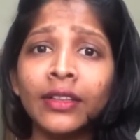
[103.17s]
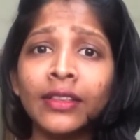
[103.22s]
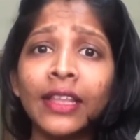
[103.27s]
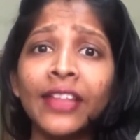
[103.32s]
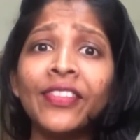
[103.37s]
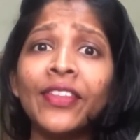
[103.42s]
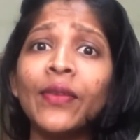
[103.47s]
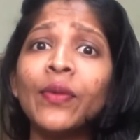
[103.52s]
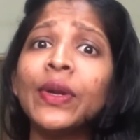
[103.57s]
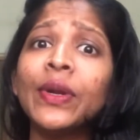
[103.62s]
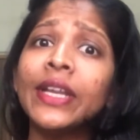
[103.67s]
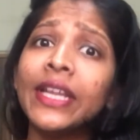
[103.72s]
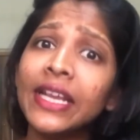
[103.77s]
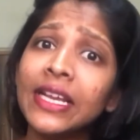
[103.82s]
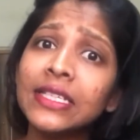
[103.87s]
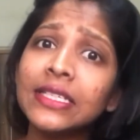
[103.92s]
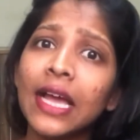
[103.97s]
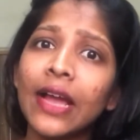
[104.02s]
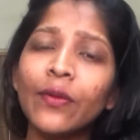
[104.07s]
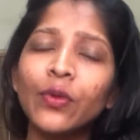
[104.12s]
then there were
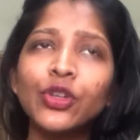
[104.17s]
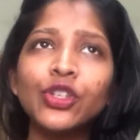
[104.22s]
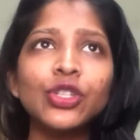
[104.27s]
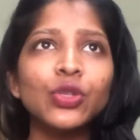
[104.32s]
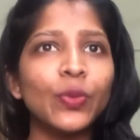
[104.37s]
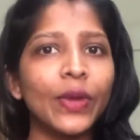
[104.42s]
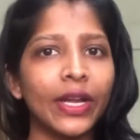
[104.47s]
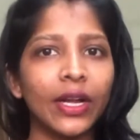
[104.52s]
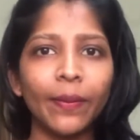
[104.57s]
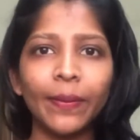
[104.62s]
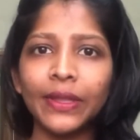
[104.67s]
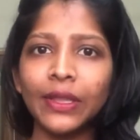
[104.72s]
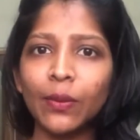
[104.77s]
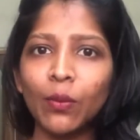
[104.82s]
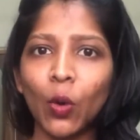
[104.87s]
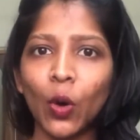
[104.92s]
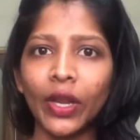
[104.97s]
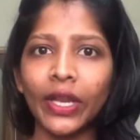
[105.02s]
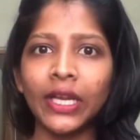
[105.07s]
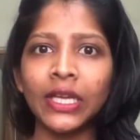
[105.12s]
days I would just wake up in the
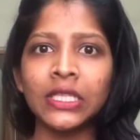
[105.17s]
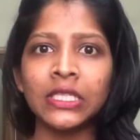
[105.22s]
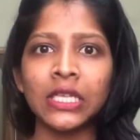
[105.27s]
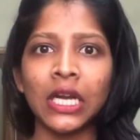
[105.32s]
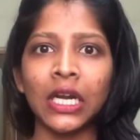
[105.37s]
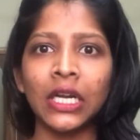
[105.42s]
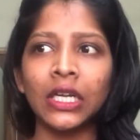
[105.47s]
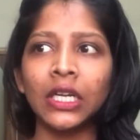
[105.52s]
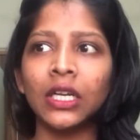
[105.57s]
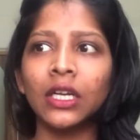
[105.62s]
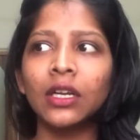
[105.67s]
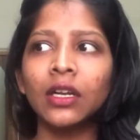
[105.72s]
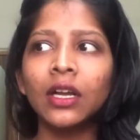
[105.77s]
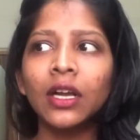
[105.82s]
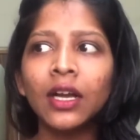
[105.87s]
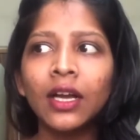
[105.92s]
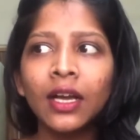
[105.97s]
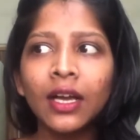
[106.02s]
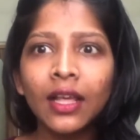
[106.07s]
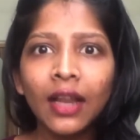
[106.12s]
morning and start
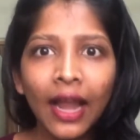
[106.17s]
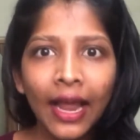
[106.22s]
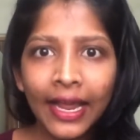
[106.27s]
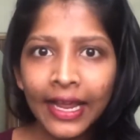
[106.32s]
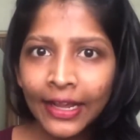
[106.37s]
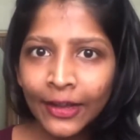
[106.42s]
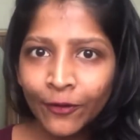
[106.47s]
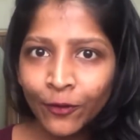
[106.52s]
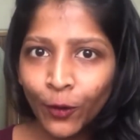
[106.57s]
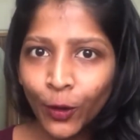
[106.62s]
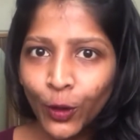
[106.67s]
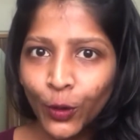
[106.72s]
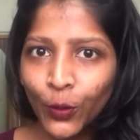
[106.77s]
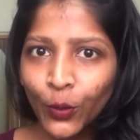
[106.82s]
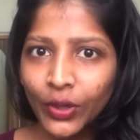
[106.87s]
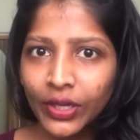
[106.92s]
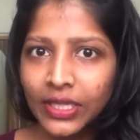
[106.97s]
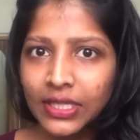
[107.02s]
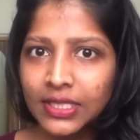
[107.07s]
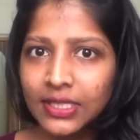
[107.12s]
crying for no
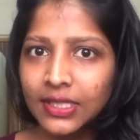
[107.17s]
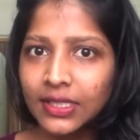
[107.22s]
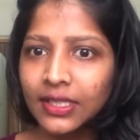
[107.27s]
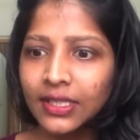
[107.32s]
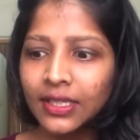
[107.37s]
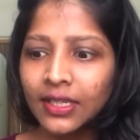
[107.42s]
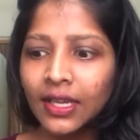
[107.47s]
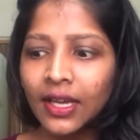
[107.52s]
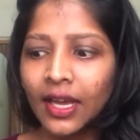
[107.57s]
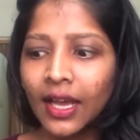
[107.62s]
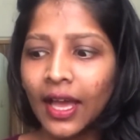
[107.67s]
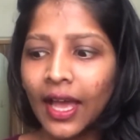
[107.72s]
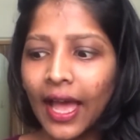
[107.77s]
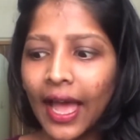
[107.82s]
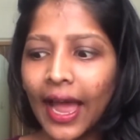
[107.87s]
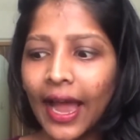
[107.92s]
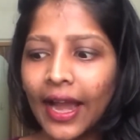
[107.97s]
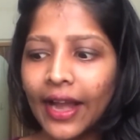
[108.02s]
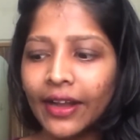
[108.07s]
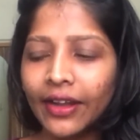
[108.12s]
reason,
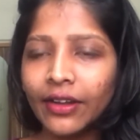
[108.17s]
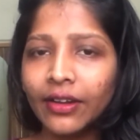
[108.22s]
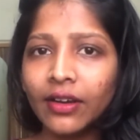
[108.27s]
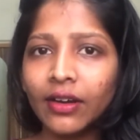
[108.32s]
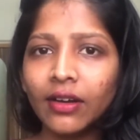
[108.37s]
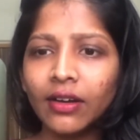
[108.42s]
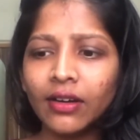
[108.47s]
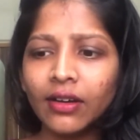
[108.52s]
and